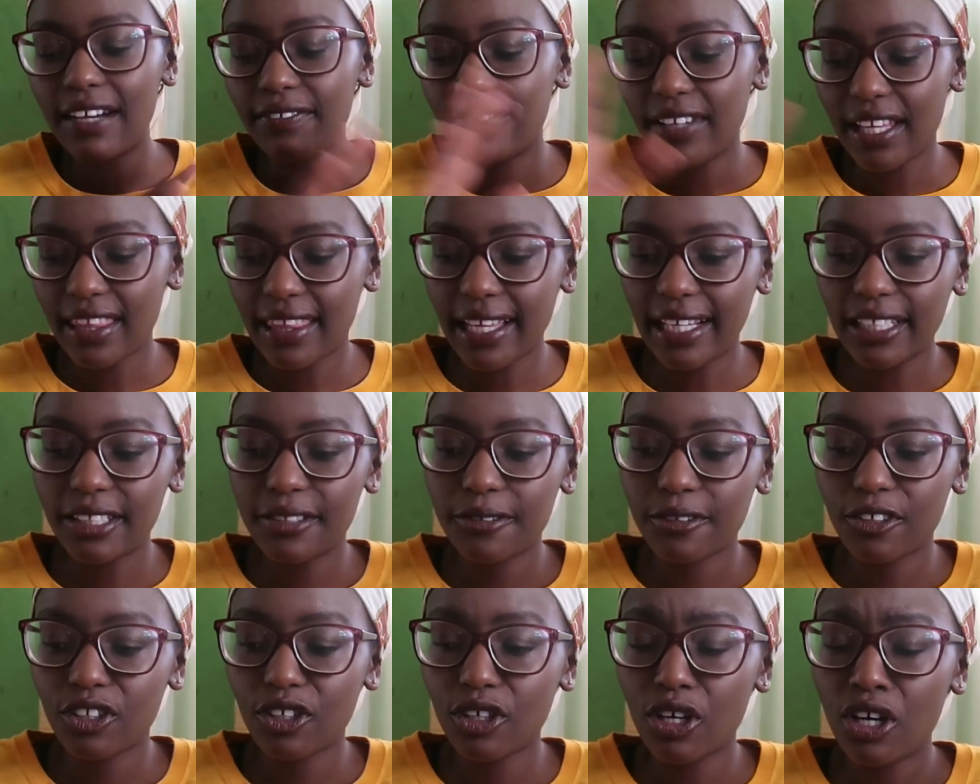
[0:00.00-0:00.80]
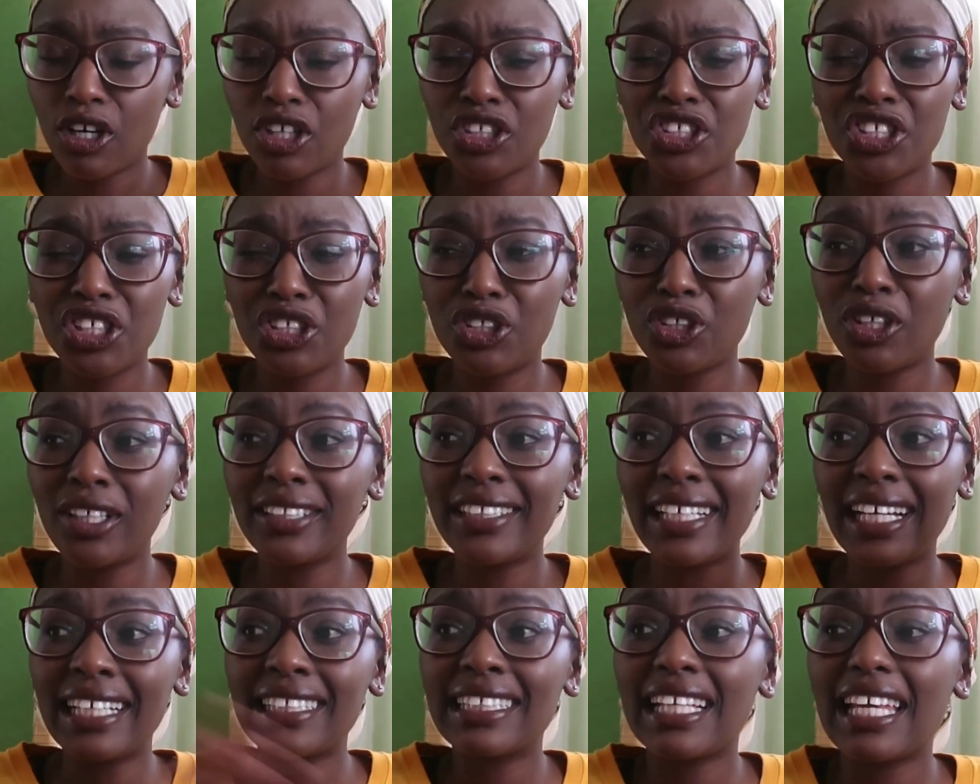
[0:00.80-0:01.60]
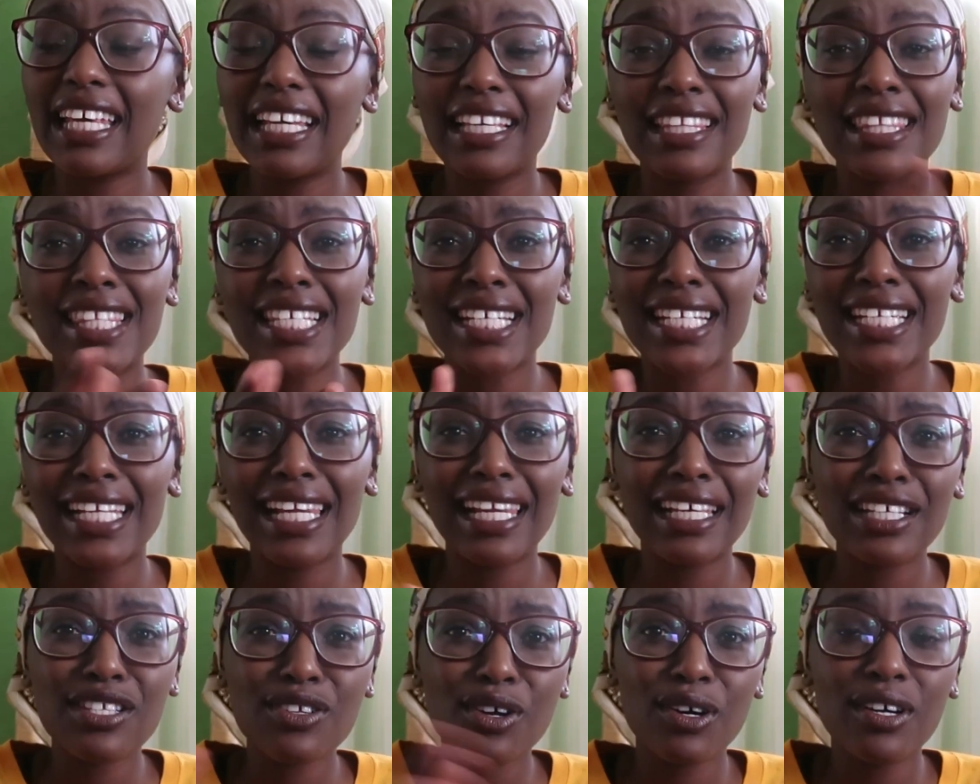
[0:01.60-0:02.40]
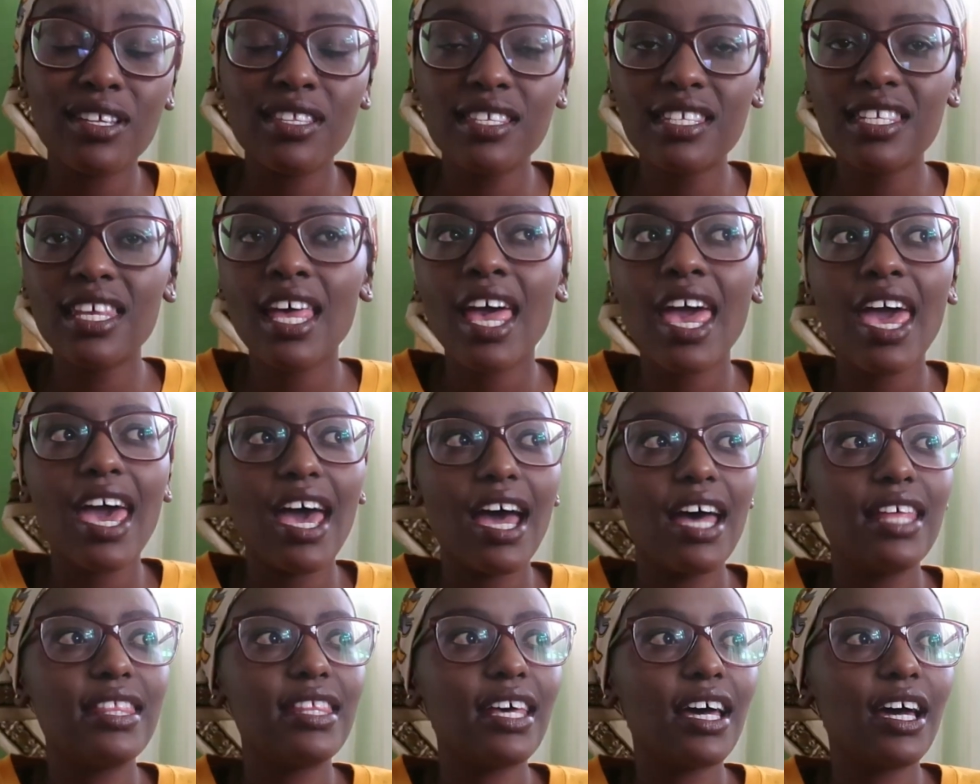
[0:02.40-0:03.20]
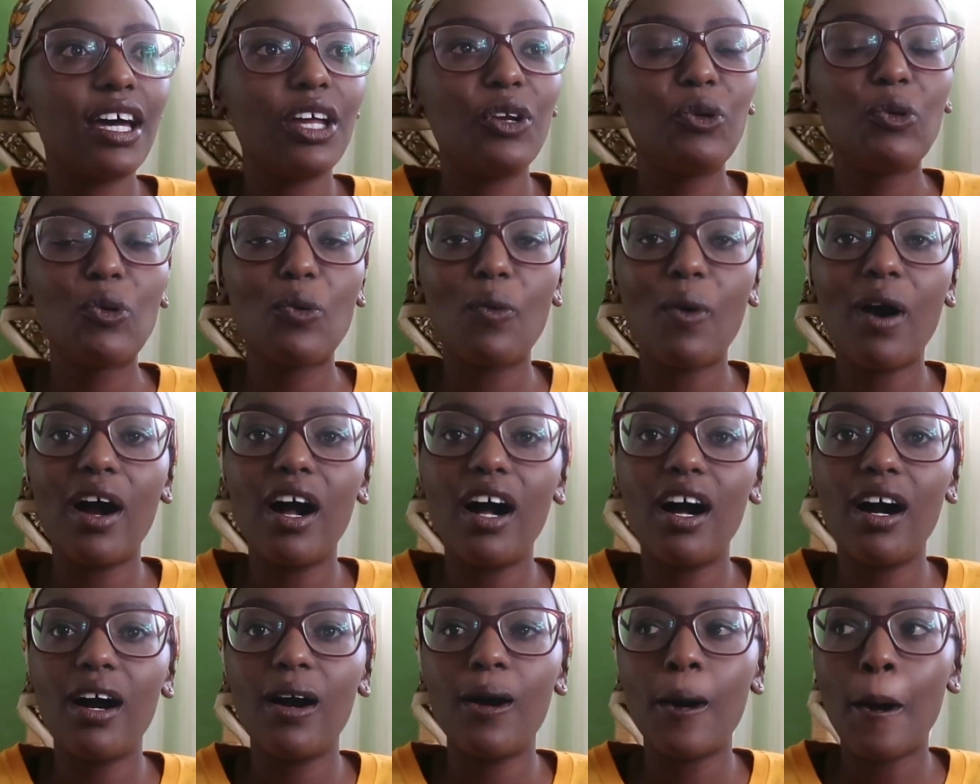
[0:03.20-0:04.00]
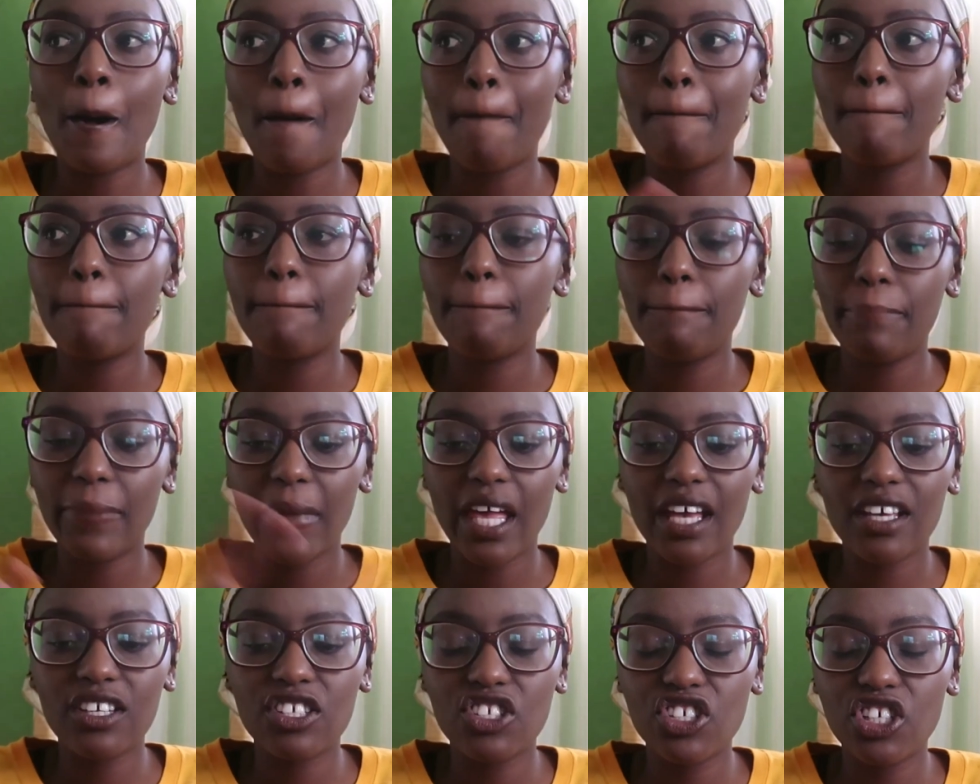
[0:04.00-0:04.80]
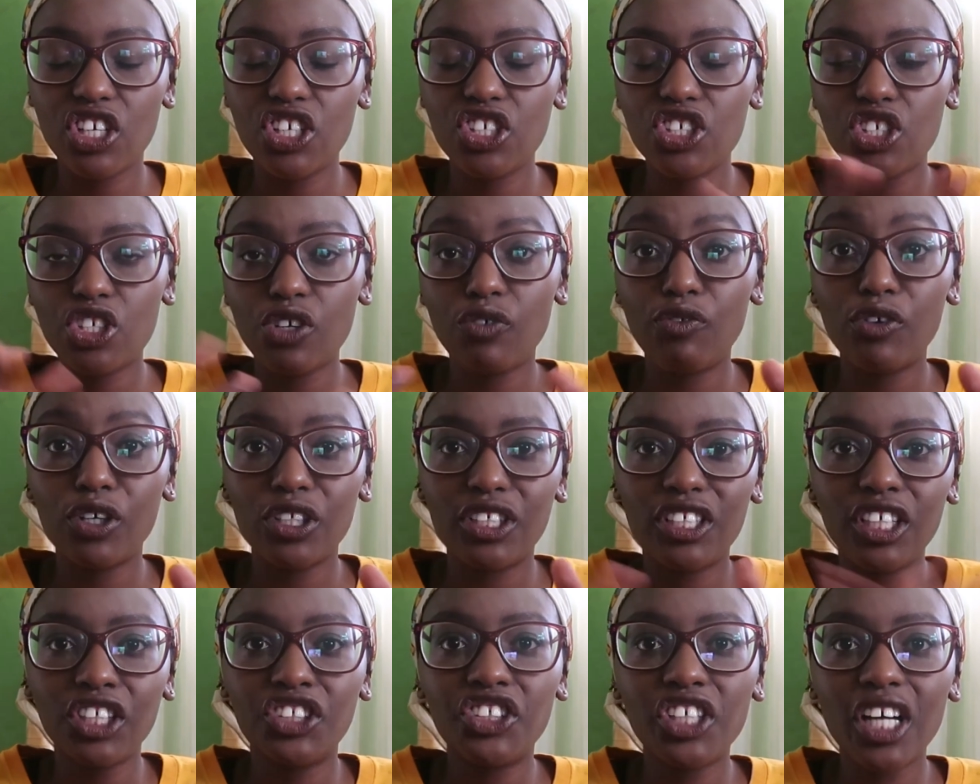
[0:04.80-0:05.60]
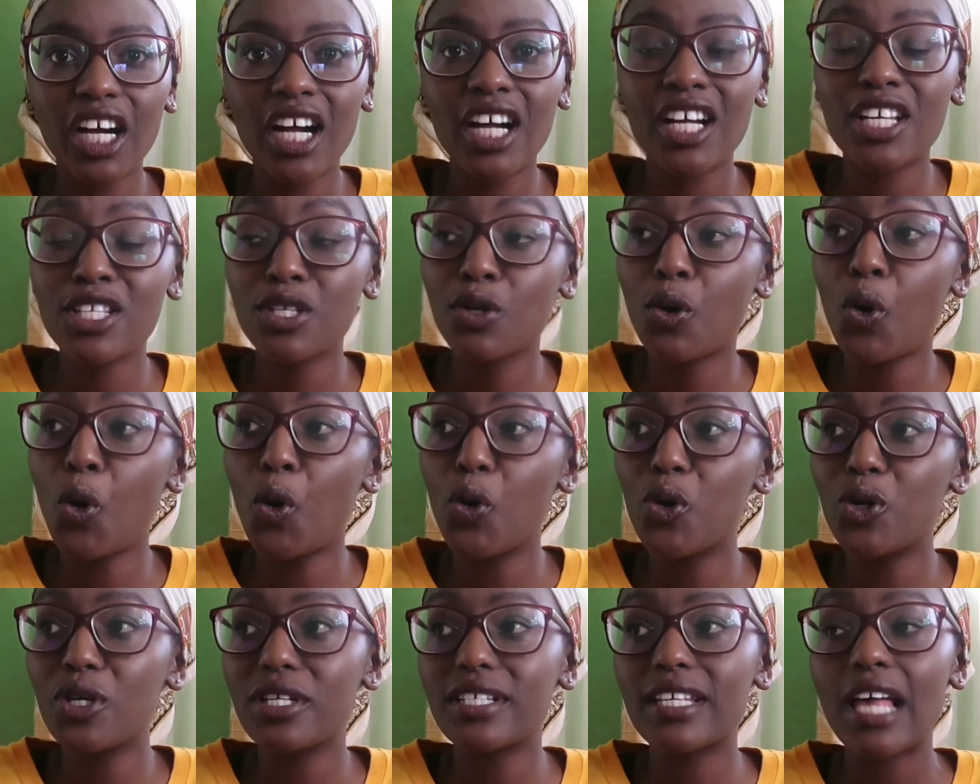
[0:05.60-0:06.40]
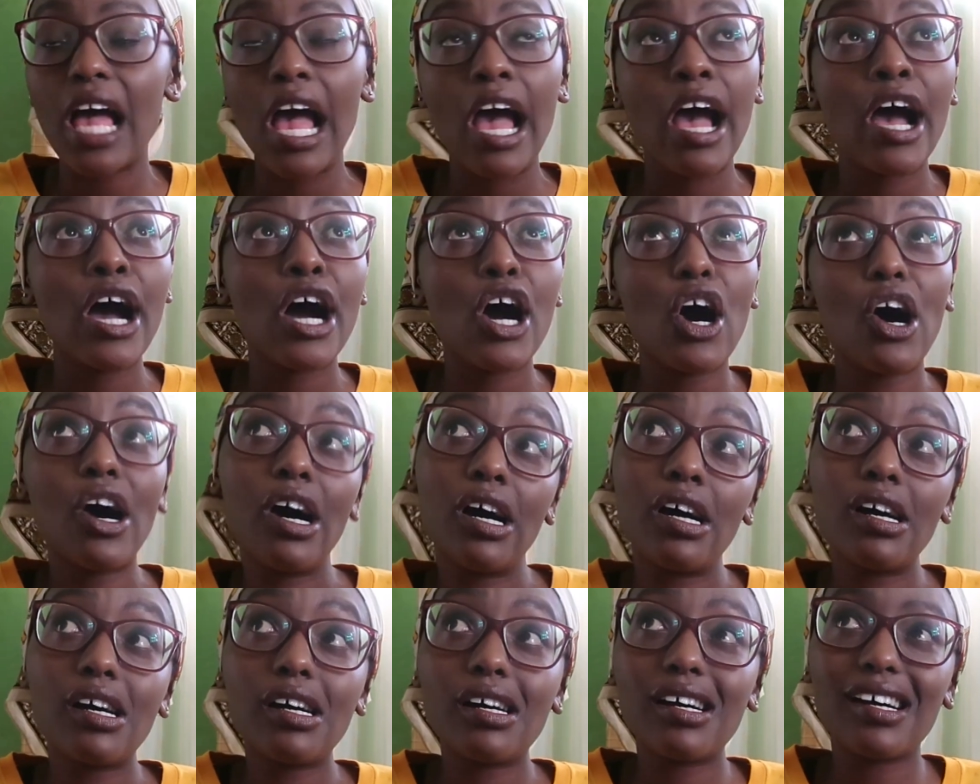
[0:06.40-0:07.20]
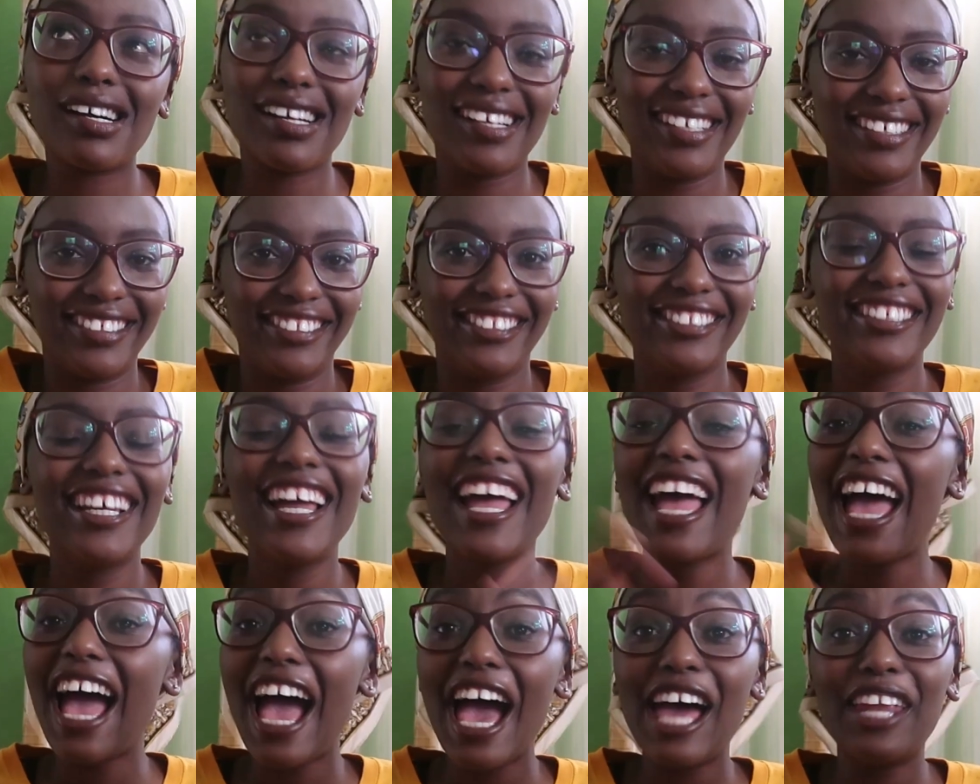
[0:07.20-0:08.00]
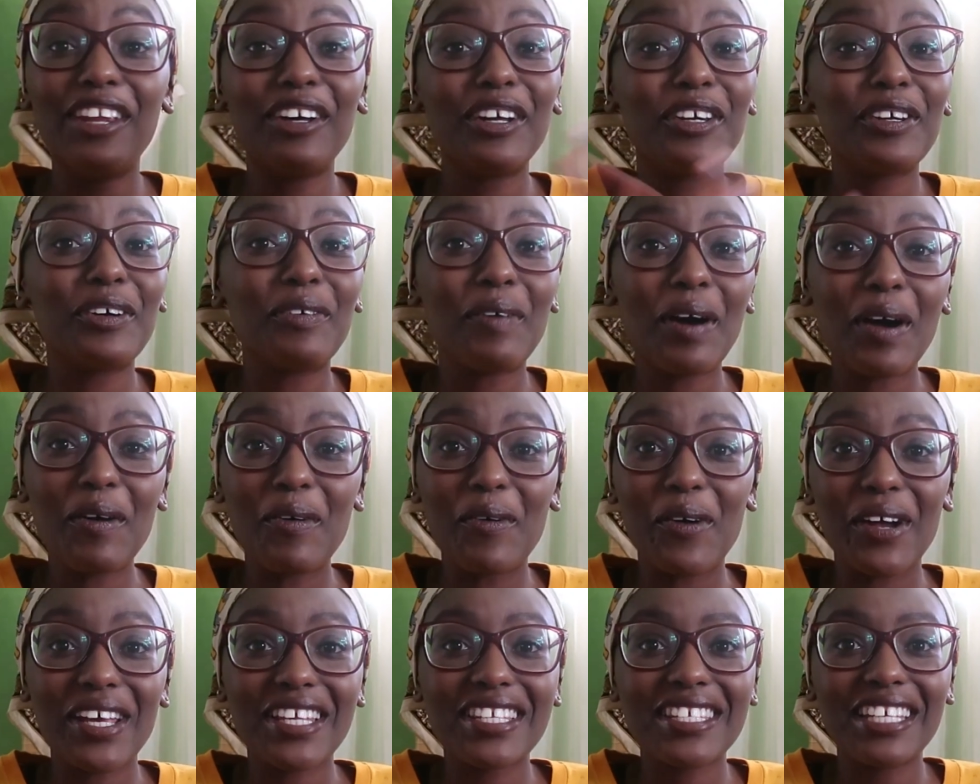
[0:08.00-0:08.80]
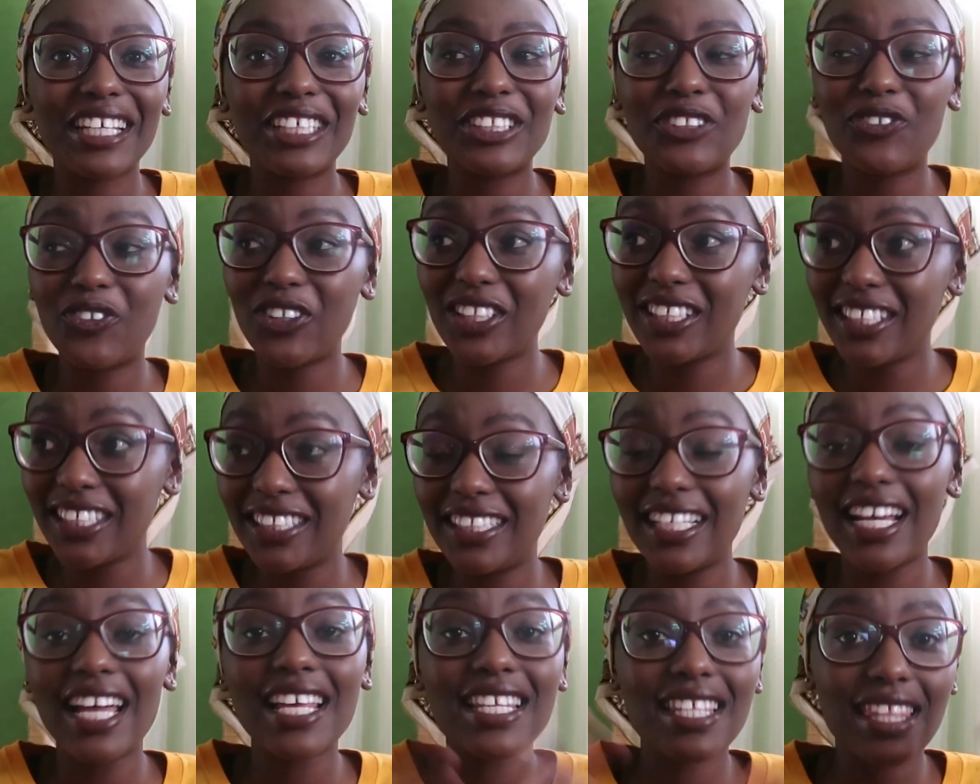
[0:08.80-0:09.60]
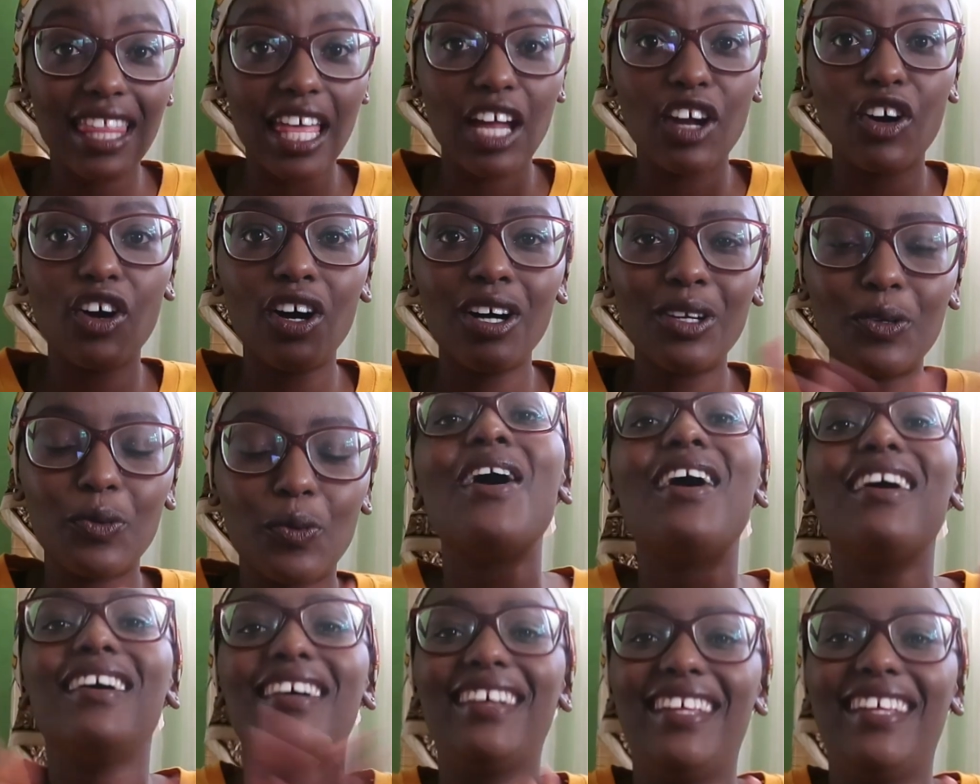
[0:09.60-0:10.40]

After that, she taught us like three lessons, and then we were exchanged for teachers because, oh, I don't know why we were exchanged for teachers, thank God.